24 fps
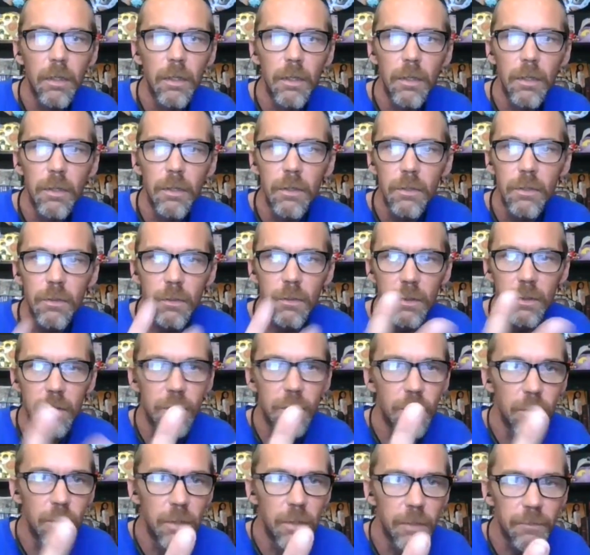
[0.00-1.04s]
So there's
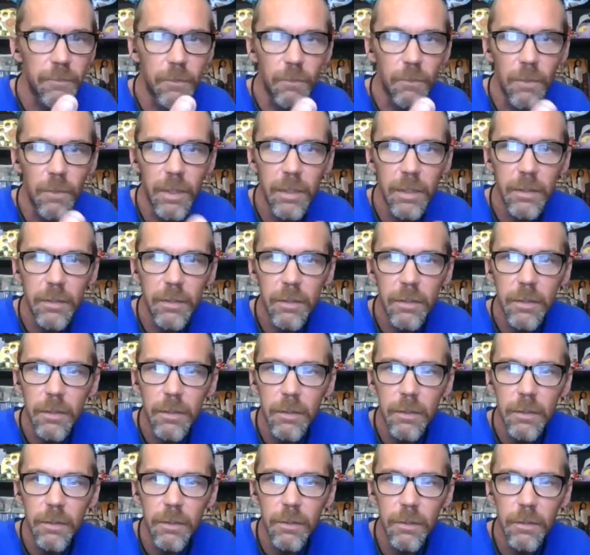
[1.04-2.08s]
2 different ways
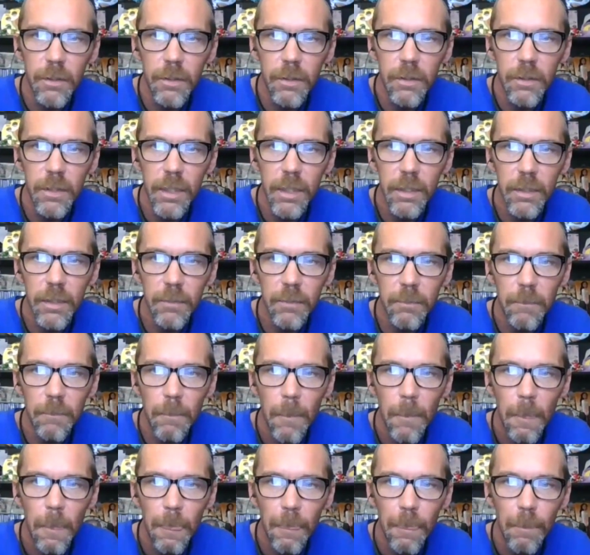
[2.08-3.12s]
you can set up
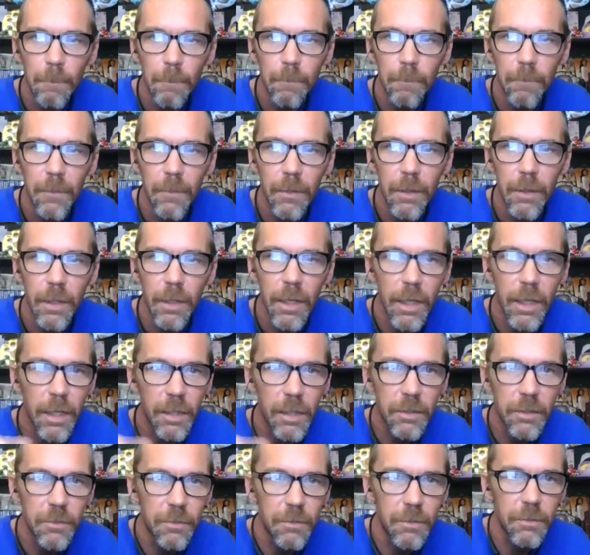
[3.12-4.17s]

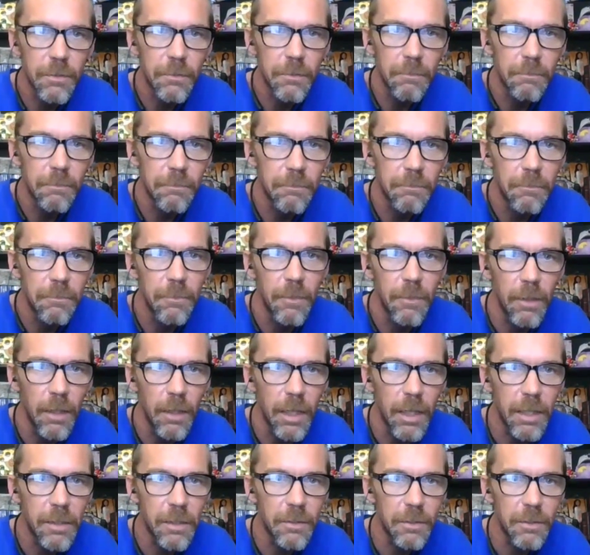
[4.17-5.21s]
extra
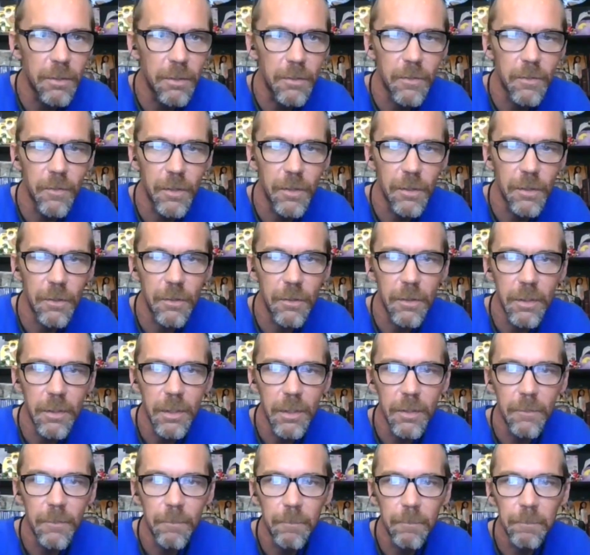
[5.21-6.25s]
layers of security
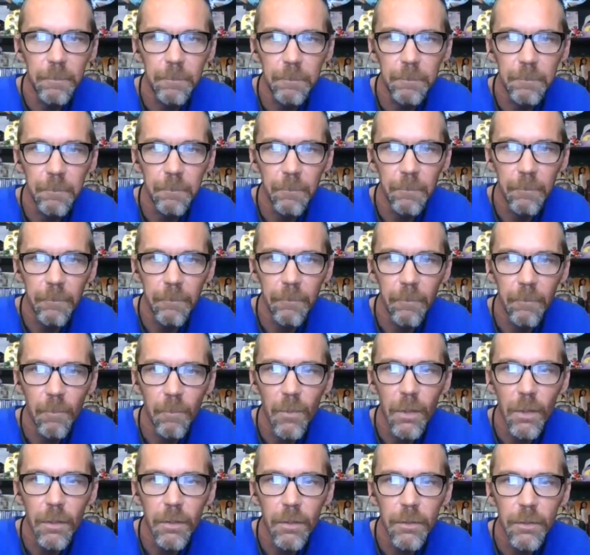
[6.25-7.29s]

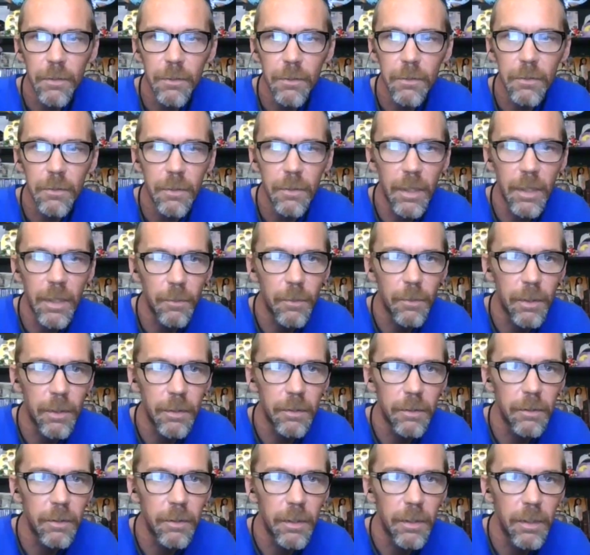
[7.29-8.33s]
so that
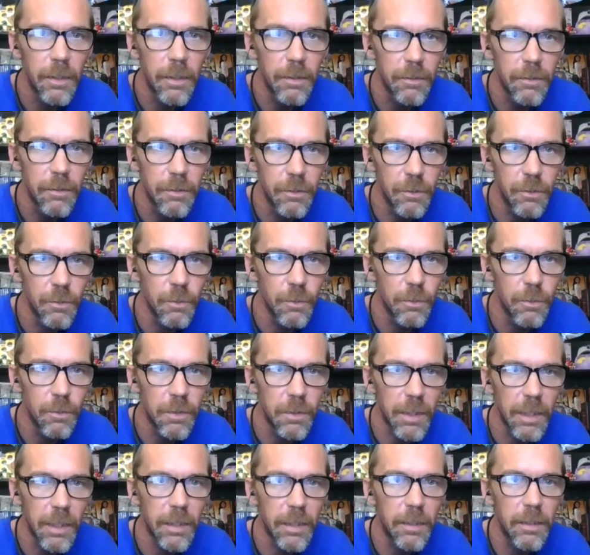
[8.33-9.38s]
when either you
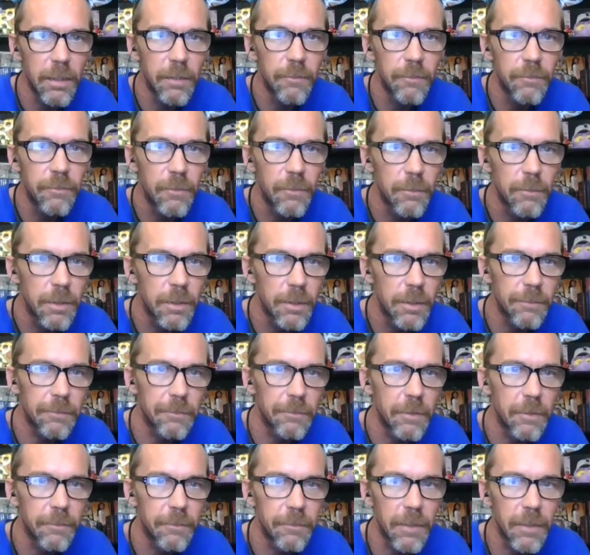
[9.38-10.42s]
sign in from a different
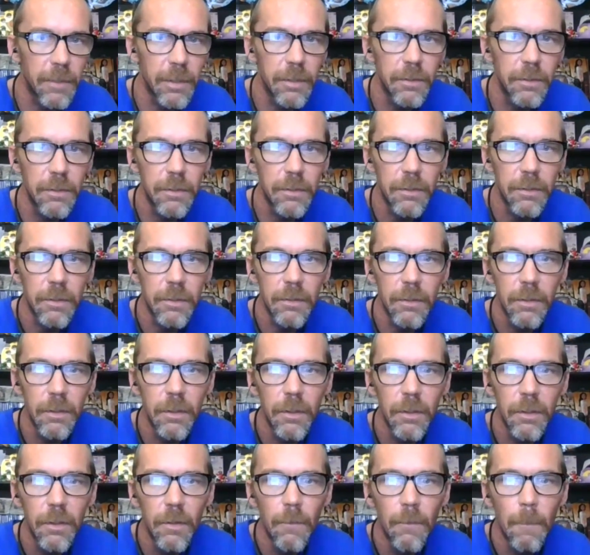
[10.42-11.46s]
device
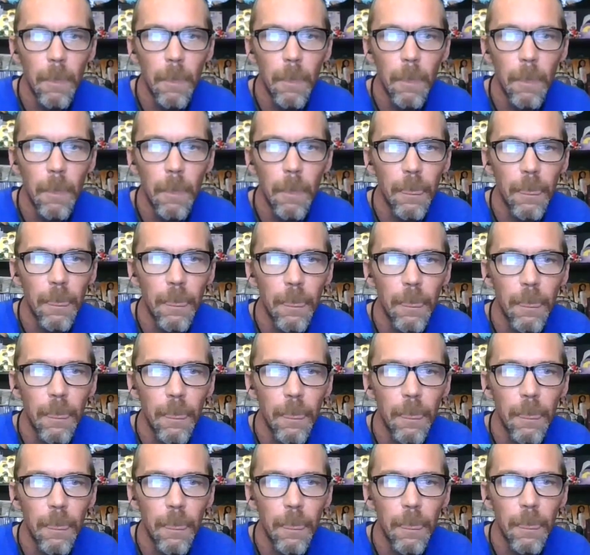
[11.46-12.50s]
or
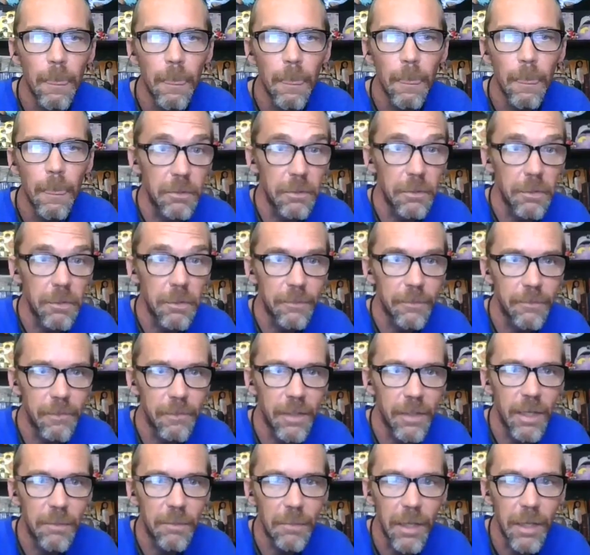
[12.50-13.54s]
if somebody else, for
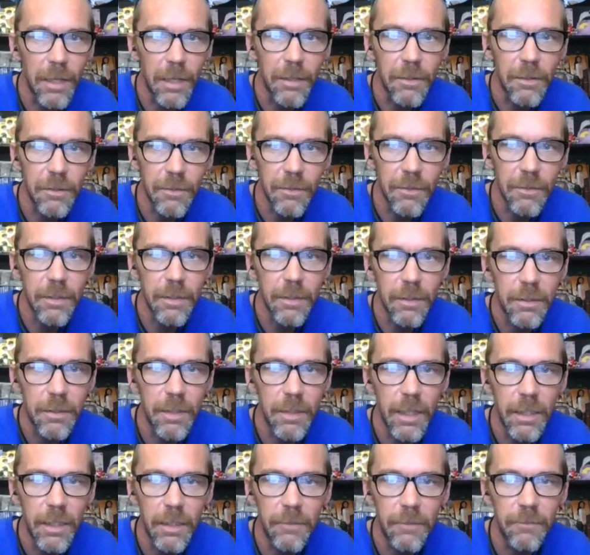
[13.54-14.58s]
that matter, tries to
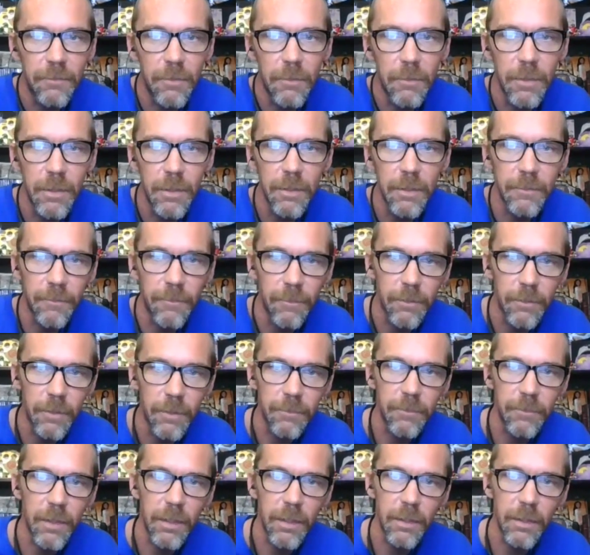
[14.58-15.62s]
sign in from a different
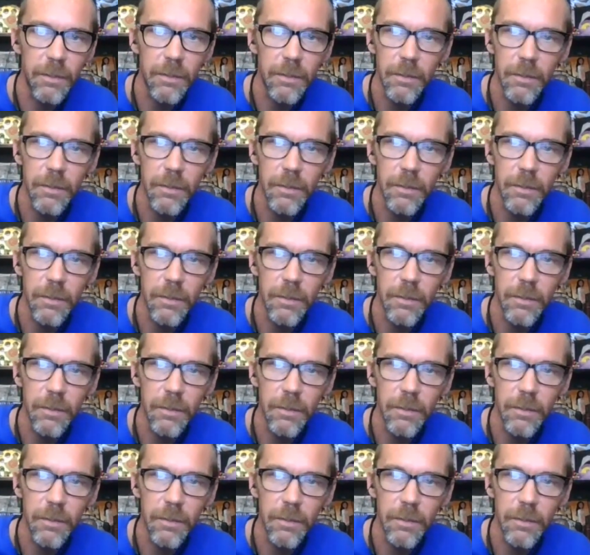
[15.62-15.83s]
device,